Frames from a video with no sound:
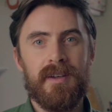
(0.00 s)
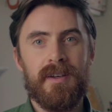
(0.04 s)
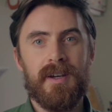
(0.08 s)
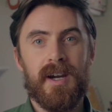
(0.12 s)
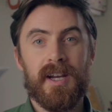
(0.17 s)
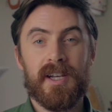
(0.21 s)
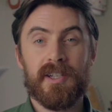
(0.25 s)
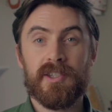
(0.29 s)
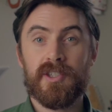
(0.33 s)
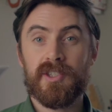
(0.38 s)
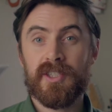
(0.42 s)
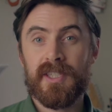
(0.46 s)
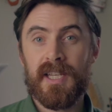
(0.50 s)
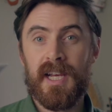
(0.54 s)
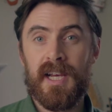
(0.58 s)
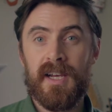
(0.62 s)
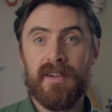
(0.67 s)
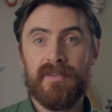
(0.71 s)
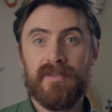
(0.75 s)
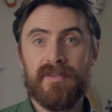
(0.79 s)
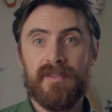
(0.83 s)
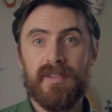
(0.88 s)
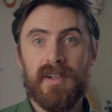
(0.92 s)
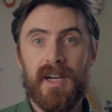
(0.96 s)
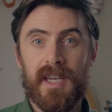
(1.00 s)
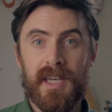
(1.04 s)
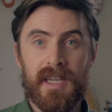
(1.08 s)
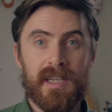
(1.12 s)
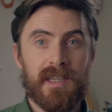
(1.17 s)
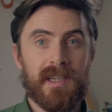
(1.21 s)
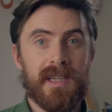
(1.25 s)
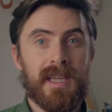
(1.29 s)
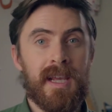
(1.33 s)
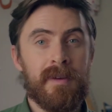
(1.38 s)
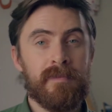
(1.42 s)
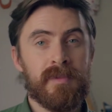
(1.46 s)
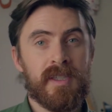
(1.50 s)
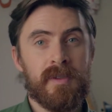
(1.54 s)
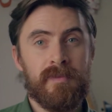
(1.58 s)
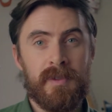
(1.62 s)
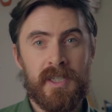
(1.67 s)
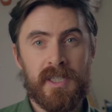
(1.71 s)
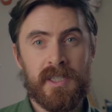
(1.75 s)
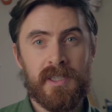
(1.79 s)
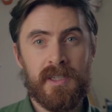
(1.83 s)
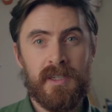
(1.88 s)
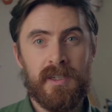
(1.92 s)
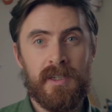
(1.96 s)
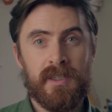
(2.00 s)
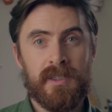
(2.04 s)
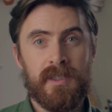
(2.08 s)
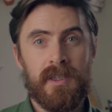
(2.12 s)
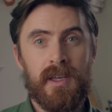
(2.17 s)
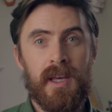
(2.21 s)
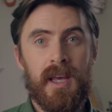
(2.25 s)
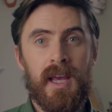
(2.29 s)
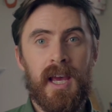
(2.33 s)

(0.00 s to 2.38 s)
I can just have a little lamp to my side